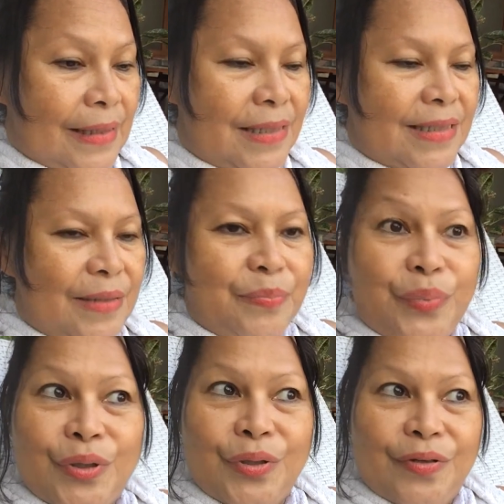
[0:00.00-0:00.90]
It's a
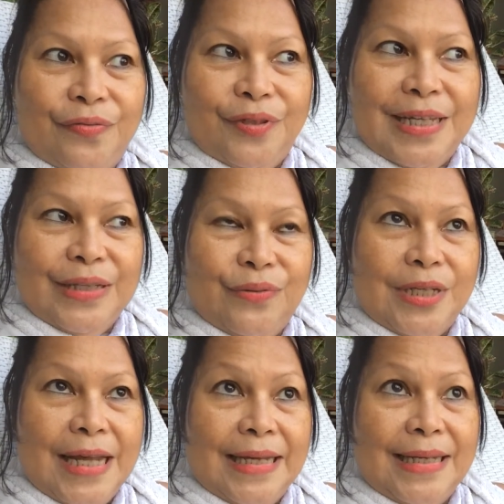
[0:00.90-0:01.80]
beautiful day today.